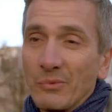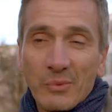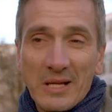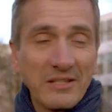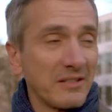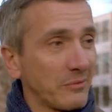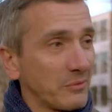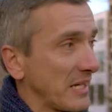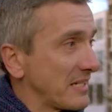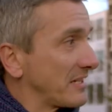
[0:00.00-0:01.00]
went
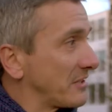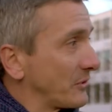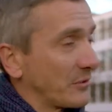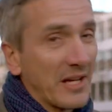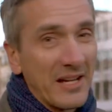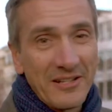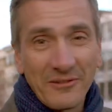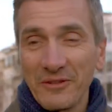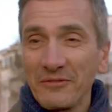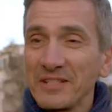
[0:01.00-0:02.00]
right into the heart
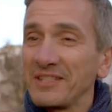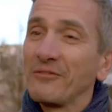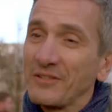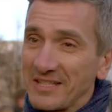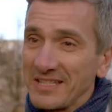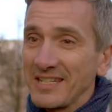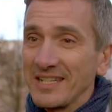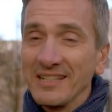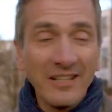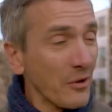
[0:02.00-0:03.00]
of the festivities
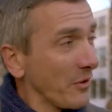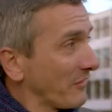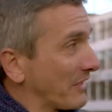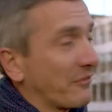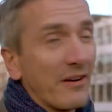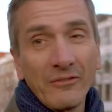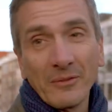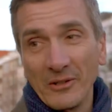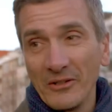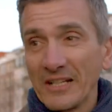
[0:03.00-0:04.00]
here, not very far
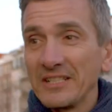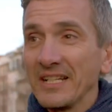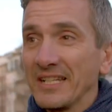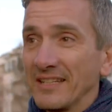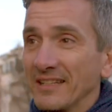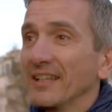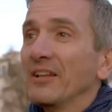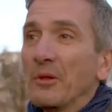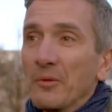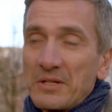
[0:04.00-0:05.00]
from her actually, and
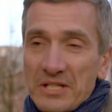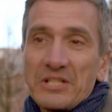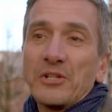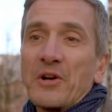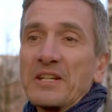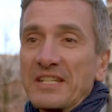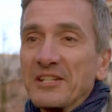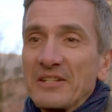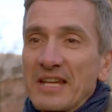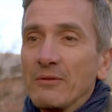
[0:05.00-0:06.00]
she joined
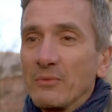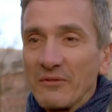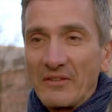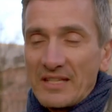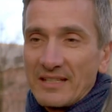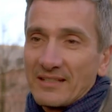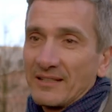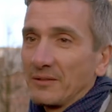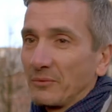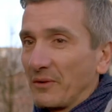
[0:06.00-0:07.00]
in, in with the,
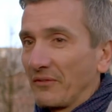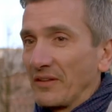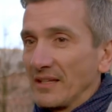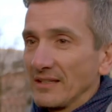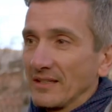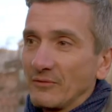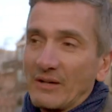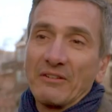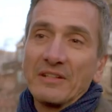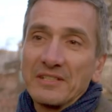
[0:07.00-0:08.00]
uh, with the uh,
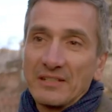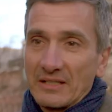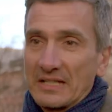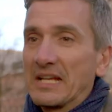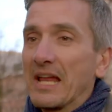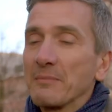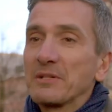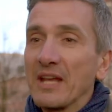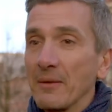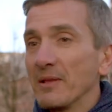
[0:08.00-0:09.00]
revelers in
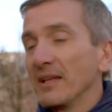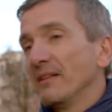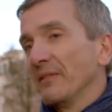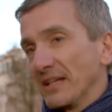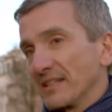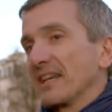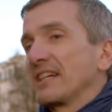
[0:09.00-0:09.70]
Amsterdam. And there's